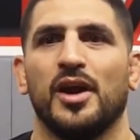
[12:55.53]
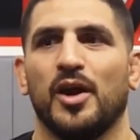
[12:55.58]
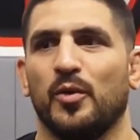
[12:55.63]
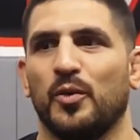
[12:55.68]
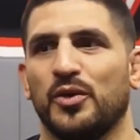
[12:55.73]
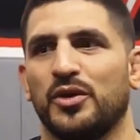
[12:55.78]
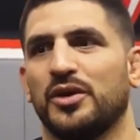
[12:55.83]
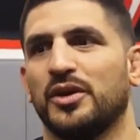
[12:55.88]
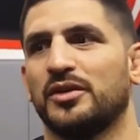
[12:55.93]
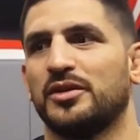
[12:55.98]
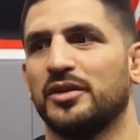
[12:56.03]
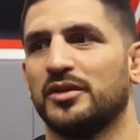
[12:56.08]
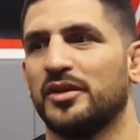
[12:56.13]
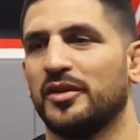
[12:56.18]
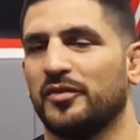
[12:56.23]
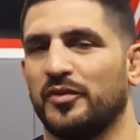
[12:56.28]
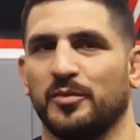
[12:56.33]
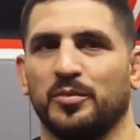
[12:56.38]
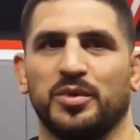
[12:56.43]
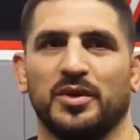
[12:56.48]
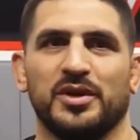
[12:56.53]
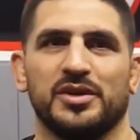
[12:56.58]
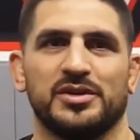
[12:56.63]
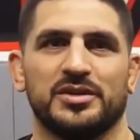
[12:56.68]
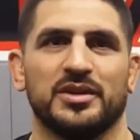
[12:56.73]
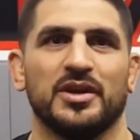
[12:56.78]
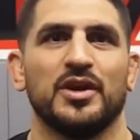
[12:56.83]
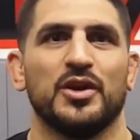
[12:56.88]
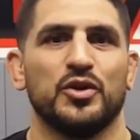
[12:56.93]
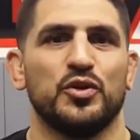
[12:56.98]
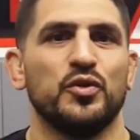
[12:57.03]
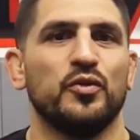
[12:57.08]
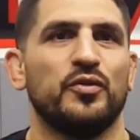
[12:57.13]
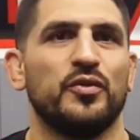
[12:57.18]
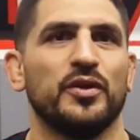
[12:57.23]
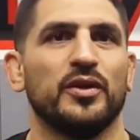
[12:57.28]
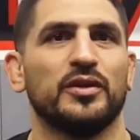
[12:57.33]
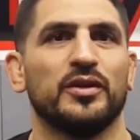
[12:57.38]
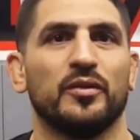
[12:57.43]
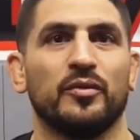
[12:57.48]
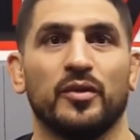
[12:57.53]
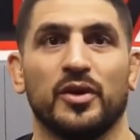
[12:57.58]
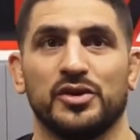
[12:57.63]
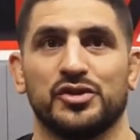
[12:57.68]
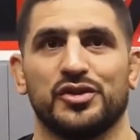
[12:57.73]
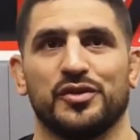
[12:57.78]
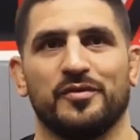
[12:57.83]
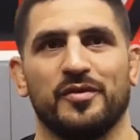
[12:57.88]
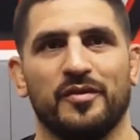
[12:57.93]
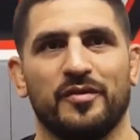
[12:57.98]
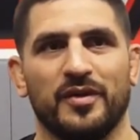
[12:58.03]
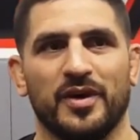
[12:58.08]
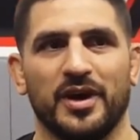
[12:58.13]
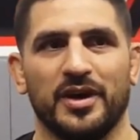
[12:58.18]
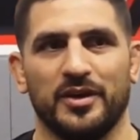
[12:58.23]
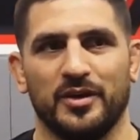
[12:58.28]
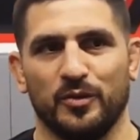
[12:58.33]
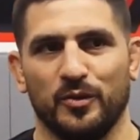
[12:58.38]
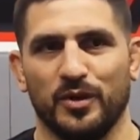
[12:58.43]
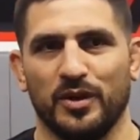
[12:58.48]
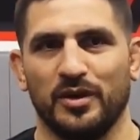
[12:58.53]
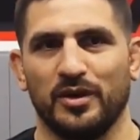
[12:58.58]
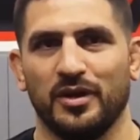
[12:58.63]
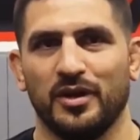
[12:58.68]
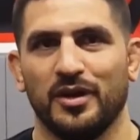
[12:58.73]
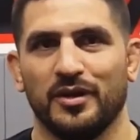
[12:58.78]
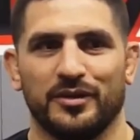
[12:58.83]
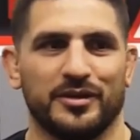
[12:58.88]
And when you get to a different place, you feel the rush of a fight when